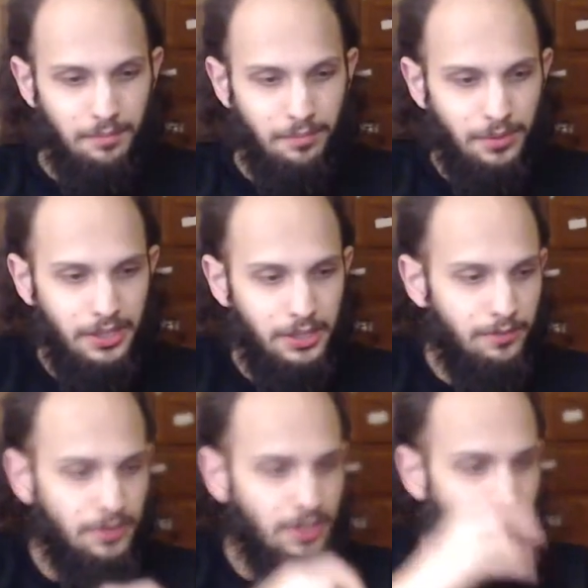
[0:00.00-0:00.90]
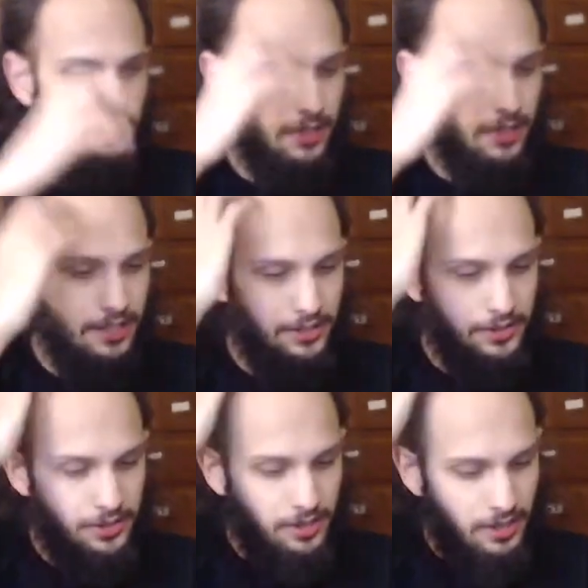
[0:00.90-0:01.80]
bridge of the
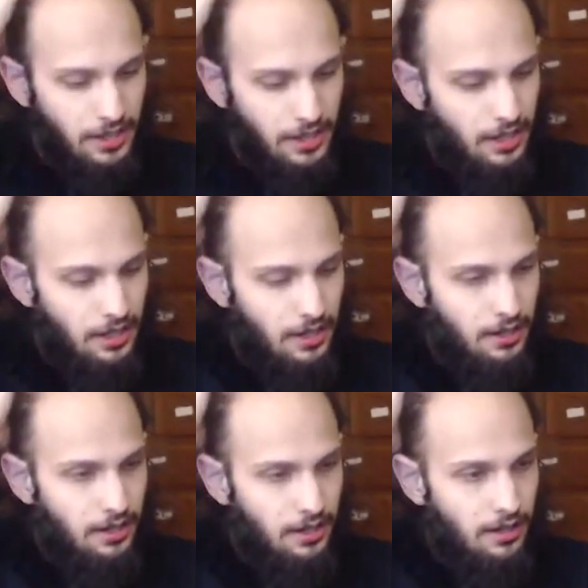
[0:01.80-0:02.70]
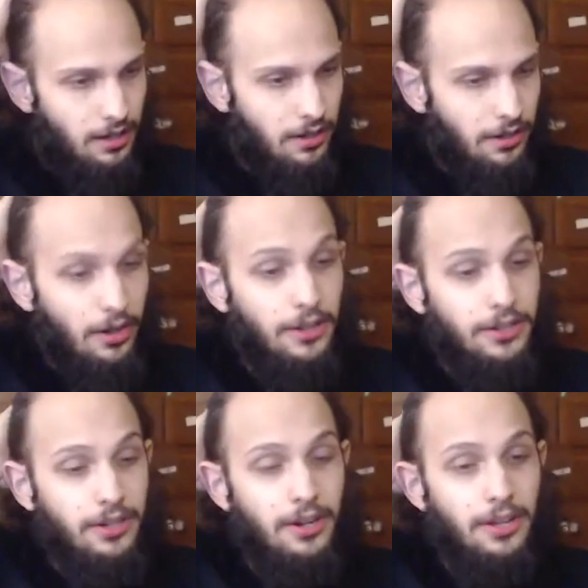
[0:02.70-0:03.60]
Enterprise, or
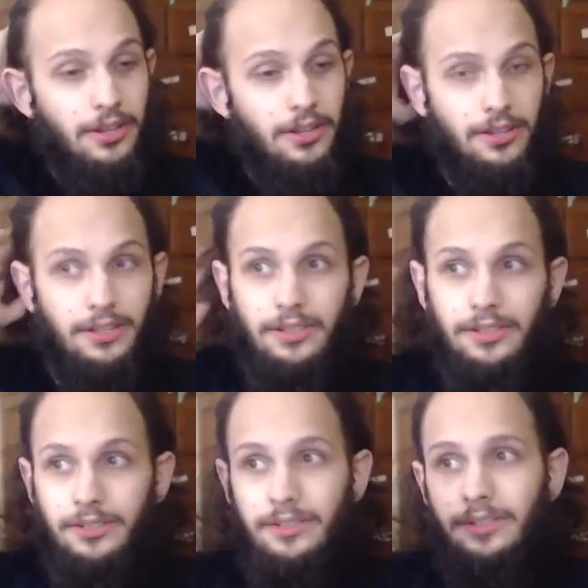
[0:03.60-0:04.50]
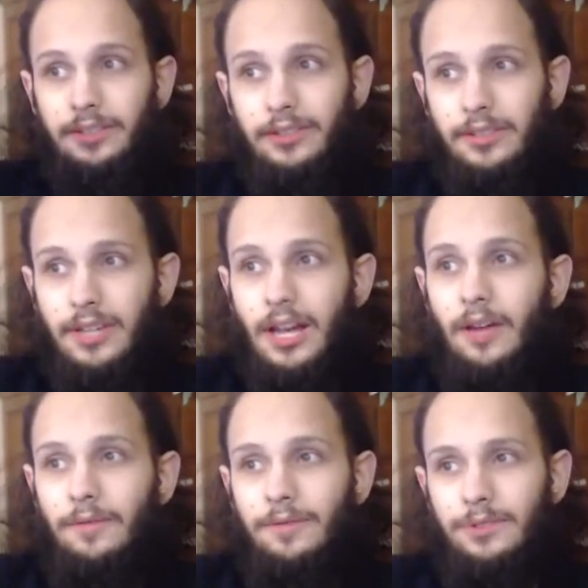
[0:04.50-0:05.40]
on the
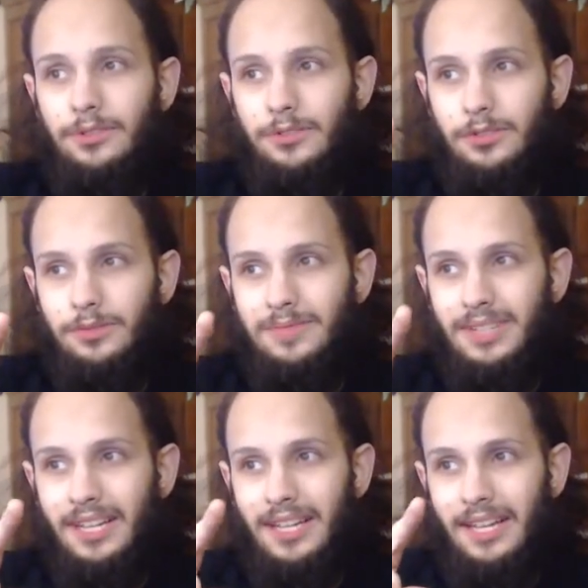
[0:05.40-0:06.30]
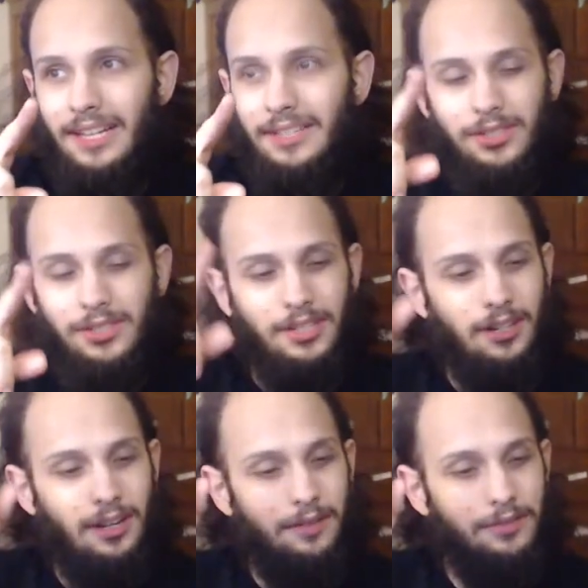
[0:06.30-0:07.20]
conference room of
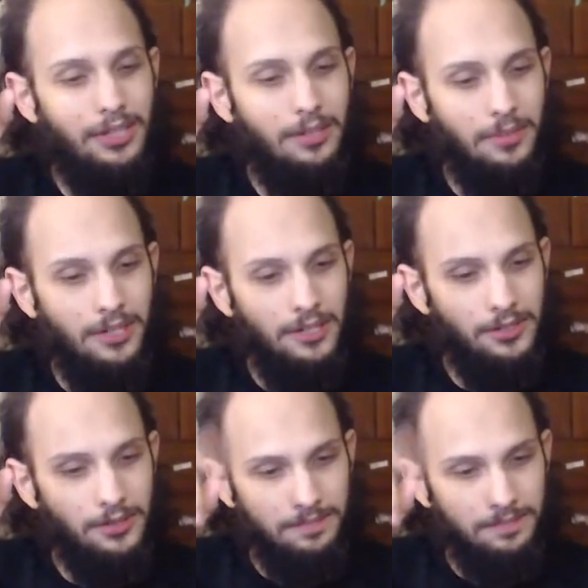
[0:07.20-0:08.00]
the Enterprise.